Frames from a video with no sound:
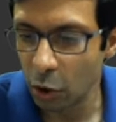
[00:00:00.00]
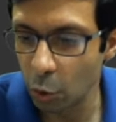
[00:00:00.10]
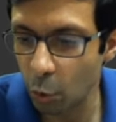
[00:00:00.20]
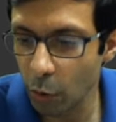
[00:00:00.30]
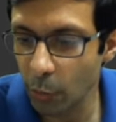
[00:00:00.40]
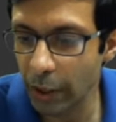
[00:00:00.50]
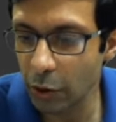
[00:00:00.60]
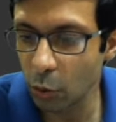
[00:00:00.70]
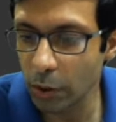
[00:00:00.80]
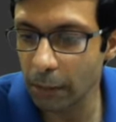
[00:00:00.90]
so what we
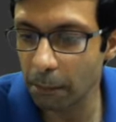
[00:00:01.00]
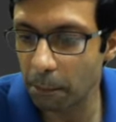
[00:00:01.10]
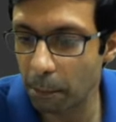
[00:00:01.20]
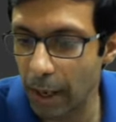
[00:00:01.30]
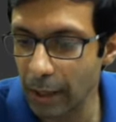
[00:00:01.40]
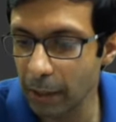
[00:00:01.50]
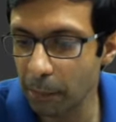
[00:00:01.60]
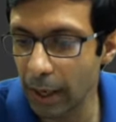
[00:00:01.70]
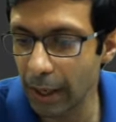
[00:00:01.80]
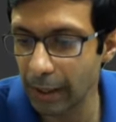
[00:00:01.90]
can do is
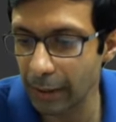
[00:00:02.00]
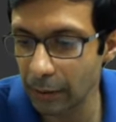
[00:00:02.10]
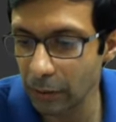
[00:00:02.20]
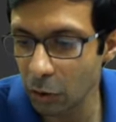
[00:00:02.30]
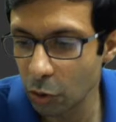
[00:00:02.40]
multiply here.